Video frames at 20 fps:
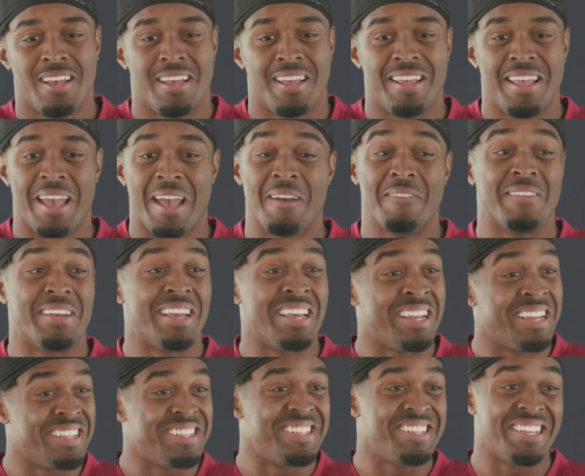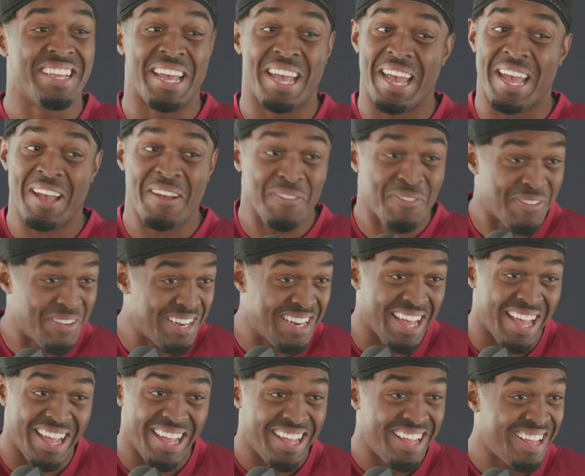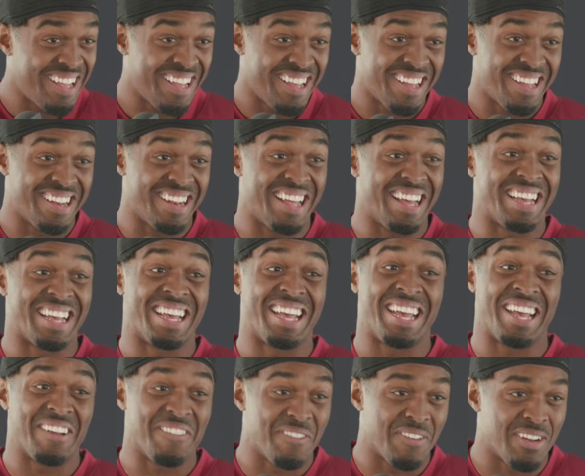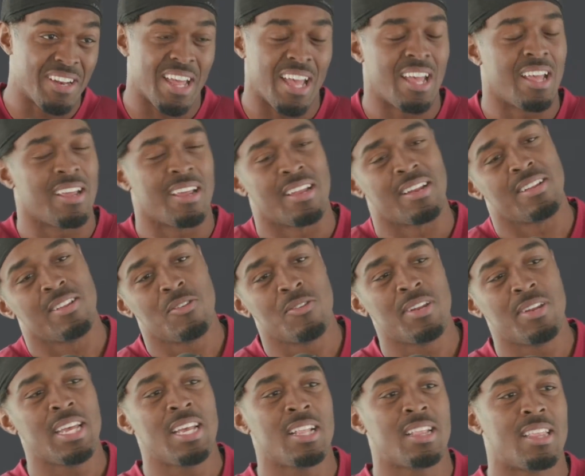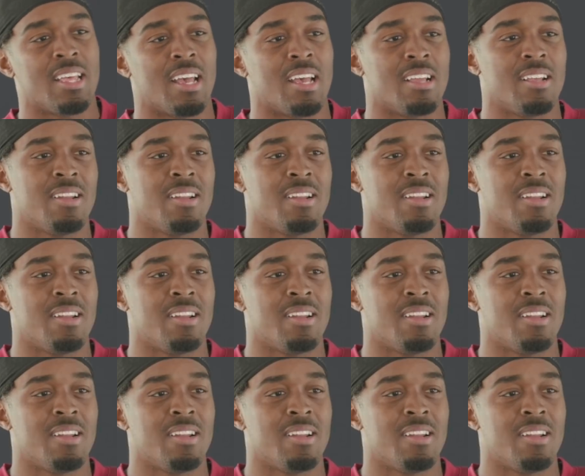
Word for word: He have energy every day, like every day, and you need that.